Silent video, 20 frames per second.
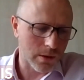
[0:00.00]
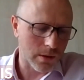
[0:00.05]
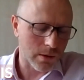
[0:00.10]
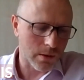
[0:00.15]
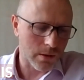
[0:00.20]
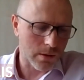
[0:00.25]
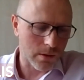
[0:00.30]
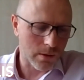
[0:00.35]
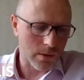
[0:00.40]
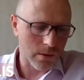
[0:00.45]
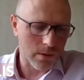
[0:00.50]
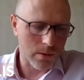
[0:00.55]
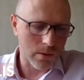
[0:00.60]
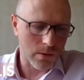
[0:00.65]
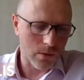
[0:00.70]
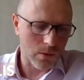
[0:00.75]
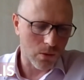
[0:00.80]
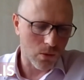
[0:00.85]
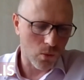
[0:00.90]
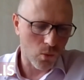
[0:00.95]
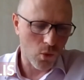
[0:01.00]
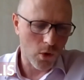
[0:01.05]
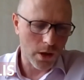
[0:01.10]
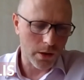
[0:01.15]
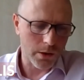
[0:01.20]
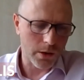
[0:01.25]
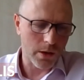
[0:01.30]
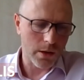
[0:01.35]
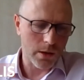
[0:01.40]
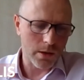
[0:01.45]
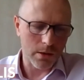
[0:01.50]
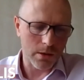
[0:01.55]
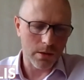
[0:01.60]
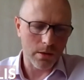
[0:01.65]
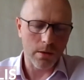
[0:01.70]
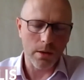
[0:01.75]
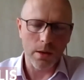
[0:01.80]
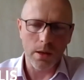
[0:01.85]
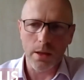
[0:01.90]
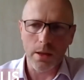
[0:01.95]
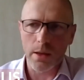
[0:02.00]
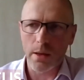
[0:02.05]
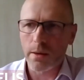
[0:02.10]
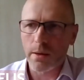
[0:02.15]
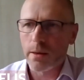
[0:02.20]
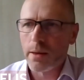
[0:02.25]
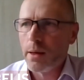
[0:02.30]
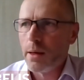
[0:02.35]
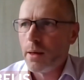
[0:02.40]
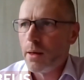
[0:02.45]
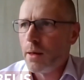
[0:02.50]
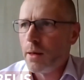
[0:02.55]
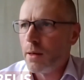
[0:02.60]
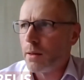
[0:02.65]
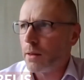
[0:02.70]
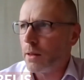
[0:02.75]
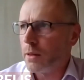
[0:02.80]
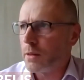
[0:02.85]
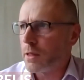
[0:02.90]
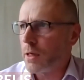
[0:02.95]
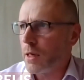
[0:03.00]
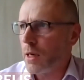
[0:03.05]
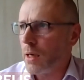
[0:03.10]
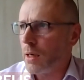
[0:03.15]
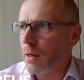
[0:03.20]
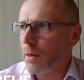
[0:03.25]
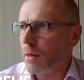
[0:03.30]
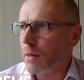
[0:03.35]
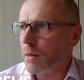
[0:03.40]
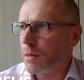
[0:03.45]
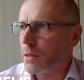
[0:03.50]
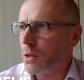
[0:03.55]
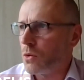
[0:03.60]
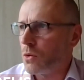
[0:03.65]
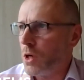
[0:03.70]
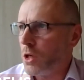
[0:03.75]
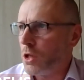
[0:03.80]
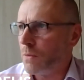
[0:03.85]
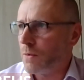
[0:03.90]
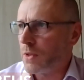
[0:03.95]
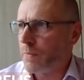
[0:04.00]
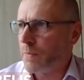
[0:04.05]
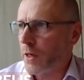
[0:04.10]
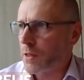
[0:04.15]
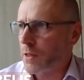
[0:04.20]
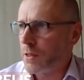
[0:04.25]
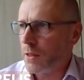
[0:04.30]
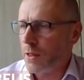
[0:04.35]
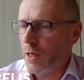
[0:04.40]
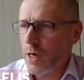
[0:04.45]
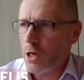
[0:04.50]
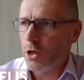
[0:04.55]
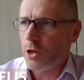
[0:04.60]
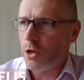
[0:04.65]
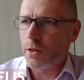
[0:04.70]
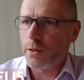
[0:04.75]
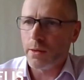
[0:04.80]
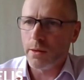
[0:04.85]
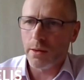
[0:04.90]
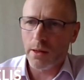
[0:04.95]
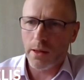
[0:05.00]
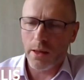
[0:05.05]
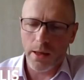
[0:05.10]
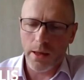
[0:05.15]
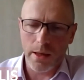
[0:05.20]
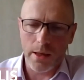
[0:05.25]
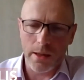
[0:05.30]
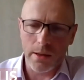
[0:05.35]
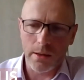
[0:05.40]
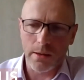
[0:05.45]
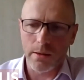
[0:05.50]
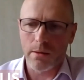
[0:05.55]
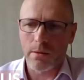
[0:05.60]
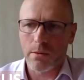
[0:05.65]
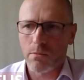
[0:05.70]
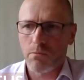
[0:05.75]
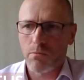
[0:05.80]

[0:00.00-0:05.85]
One is the, let's say, situation with vaccination and